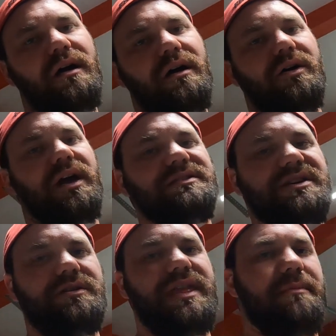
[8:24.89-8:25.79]
Okay,
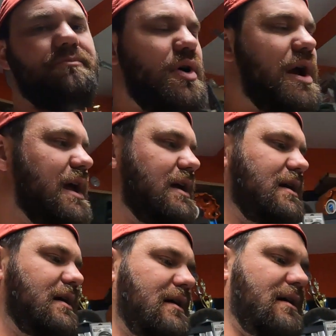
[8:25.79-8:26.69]
during that
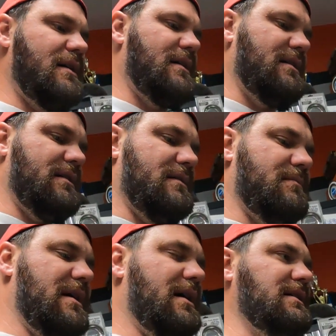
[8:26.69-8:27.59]
break,
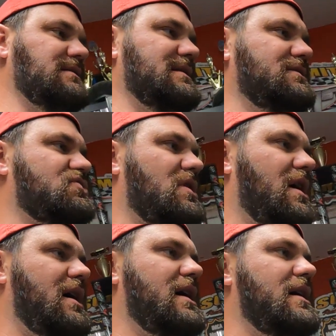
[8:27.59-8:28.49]
I did
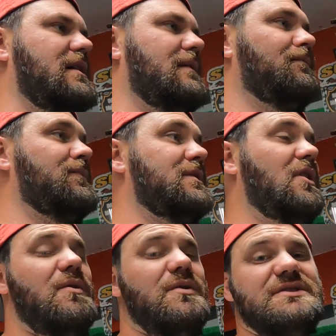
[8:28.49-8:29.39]
try
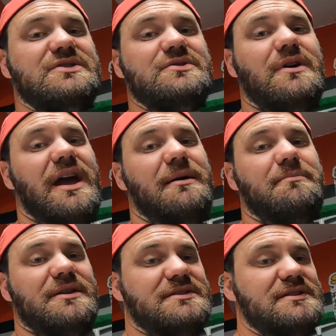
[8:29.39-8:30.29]
going to a
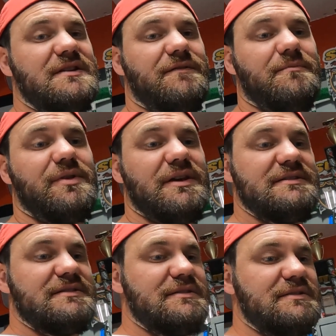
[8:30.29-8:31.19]
bunch of different
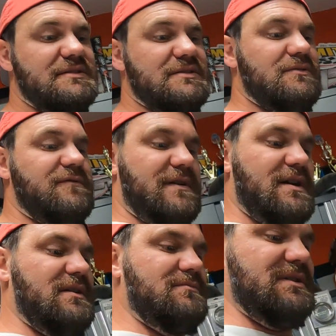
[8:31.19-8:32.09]
places to find